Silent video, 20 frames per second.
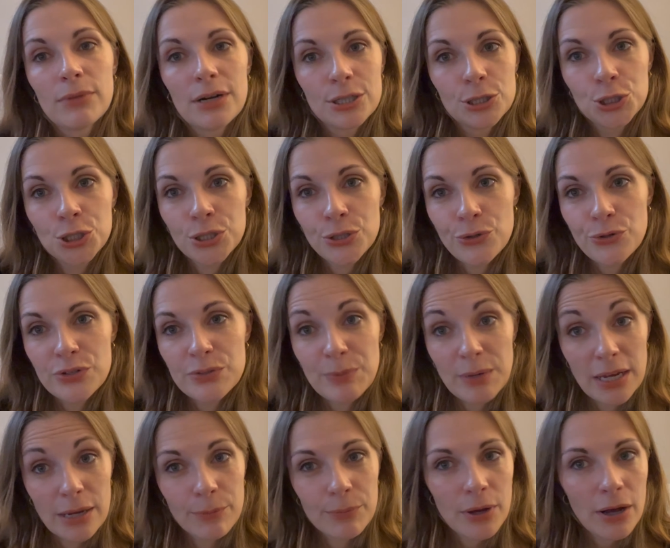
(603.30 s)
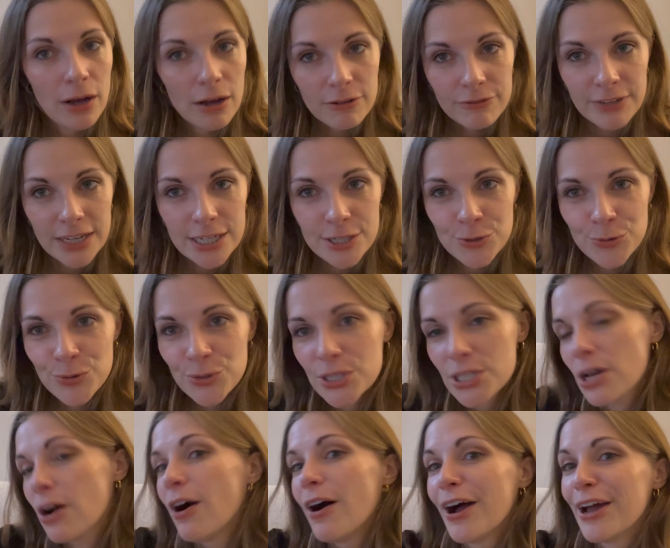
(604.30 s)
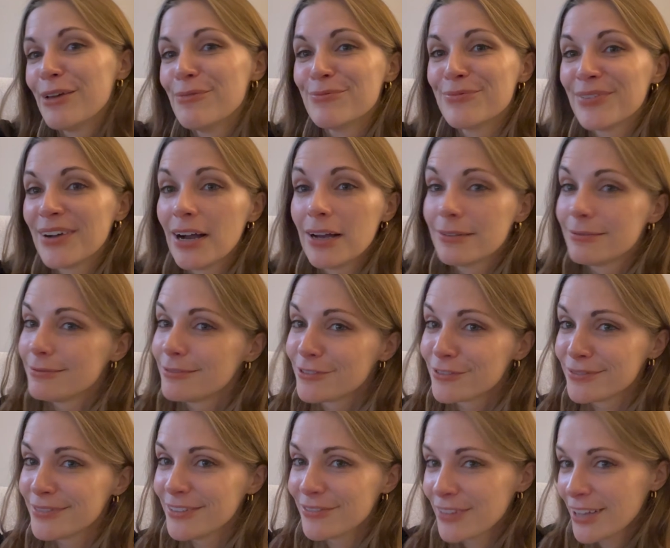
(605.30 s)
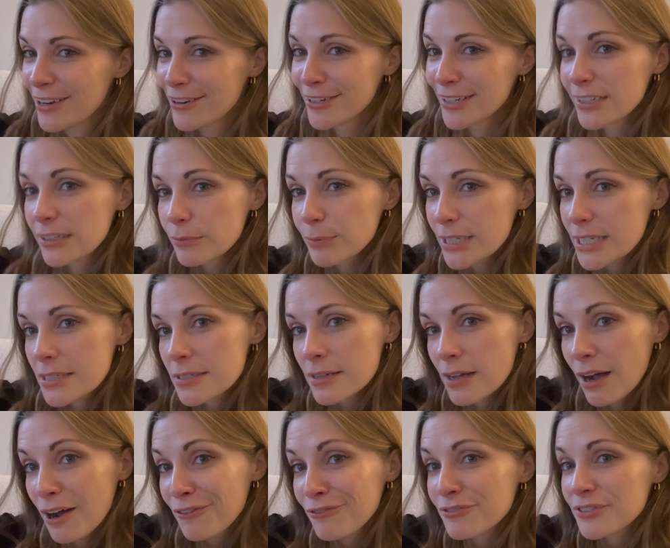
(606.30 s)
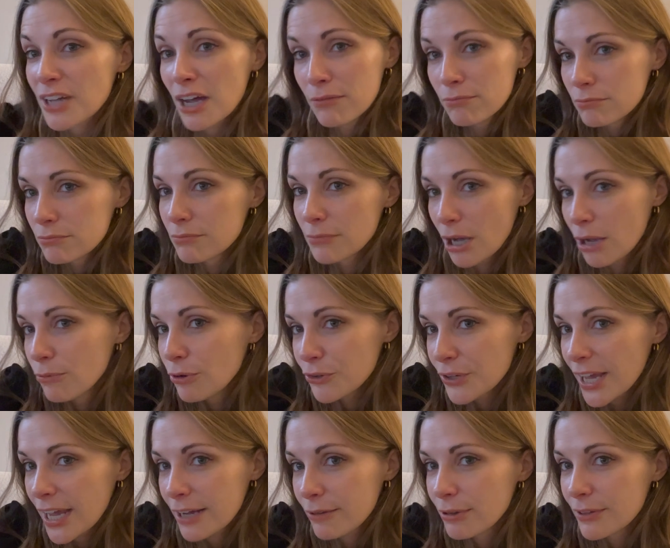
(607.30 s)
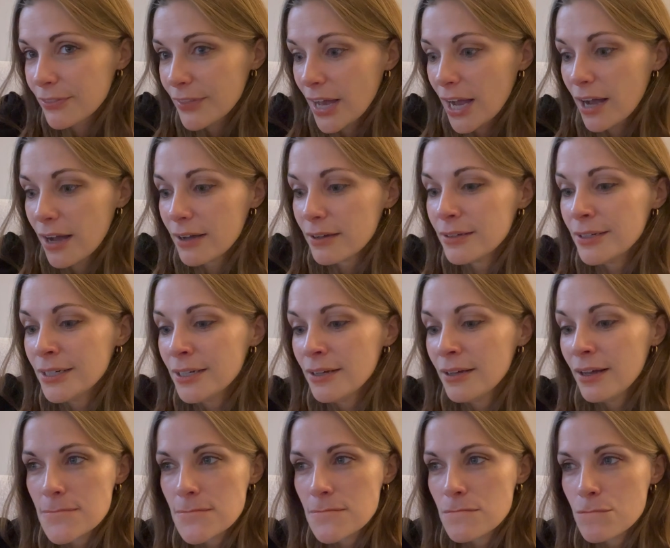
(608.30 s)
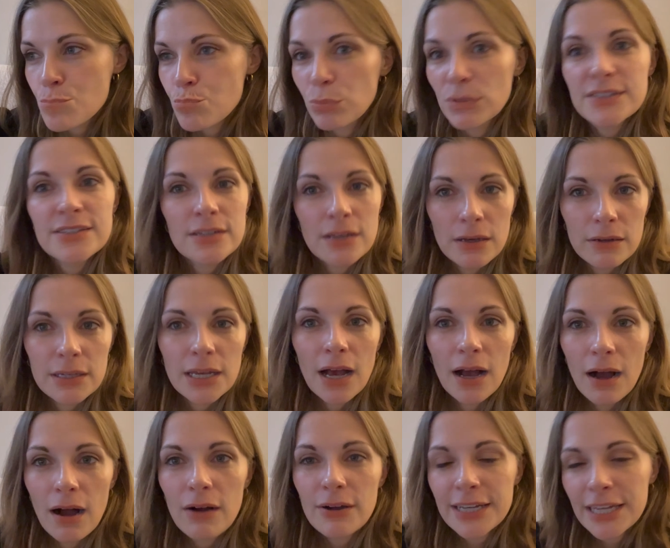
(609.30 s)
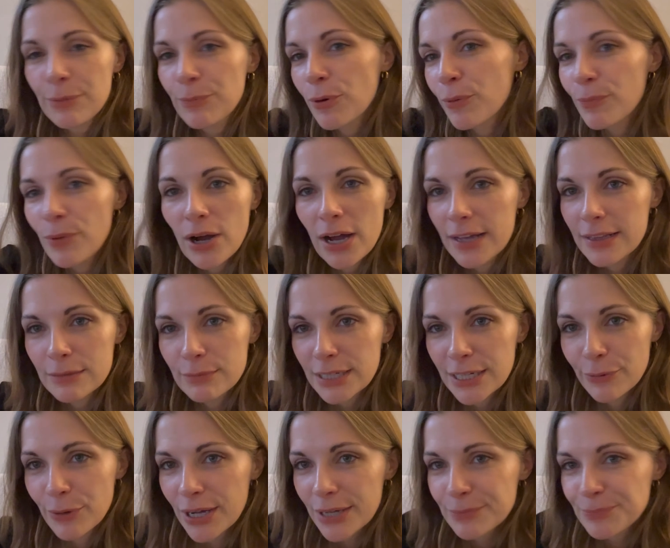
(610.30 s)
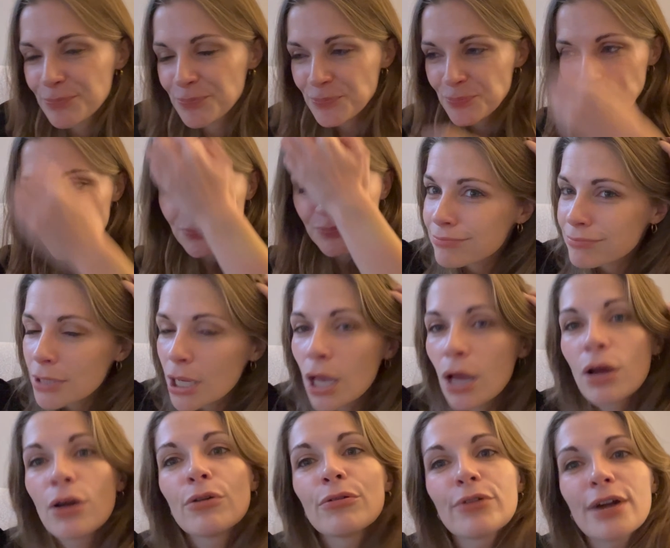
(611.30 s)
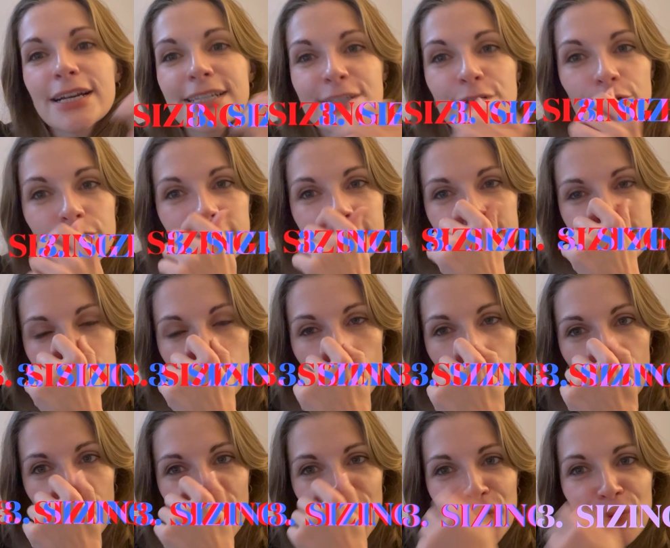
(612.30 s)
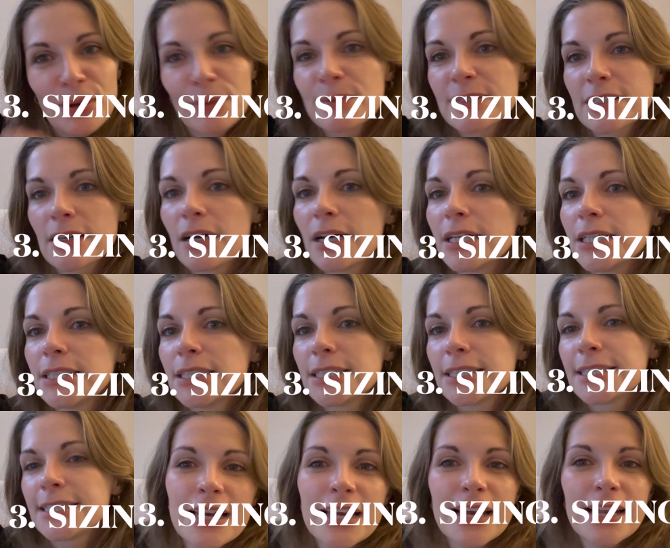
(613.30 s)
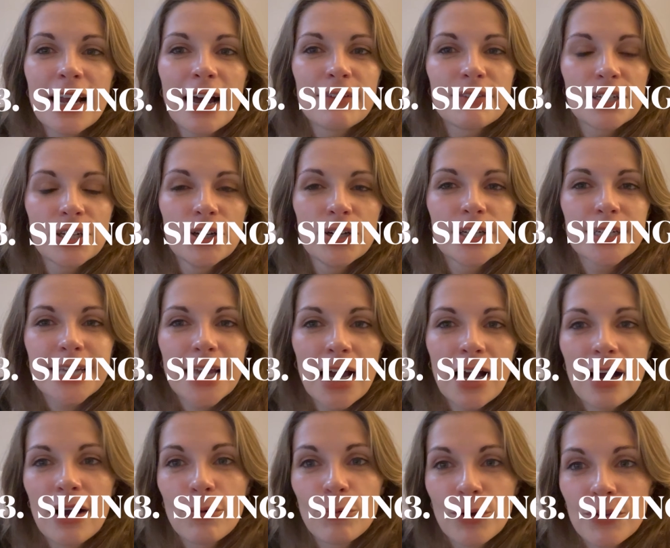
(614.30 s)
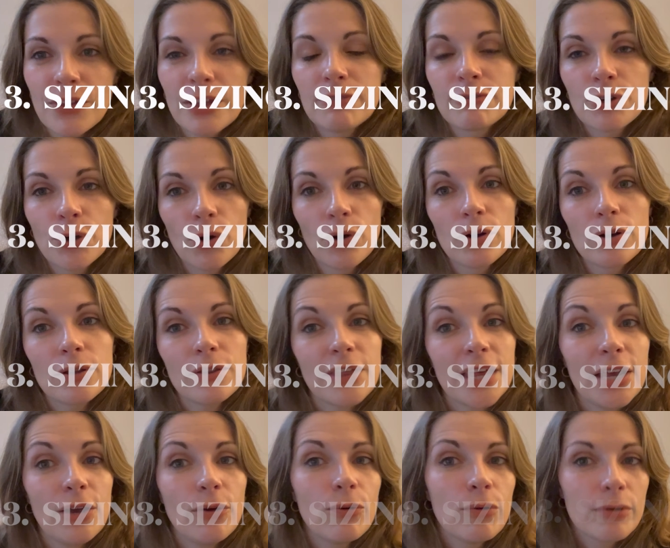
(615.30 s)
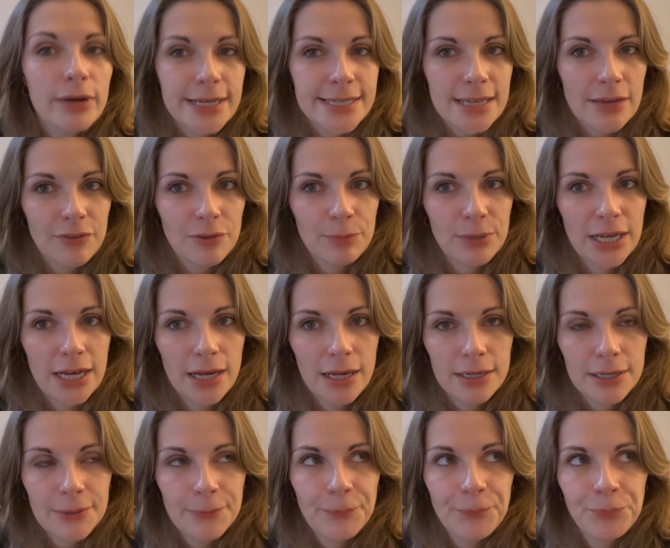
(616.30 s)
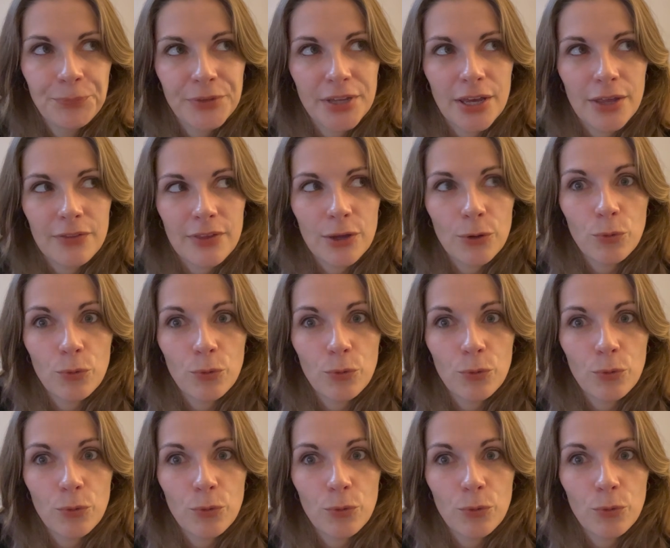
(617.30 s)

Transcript: shoes being perfect all the time. If they're a little bit scuffed, I'm okay with that. So yeah, I'll keep on buying them anyway. Right, so if we just hop on the website and have a look at what they've got, they always have the black, they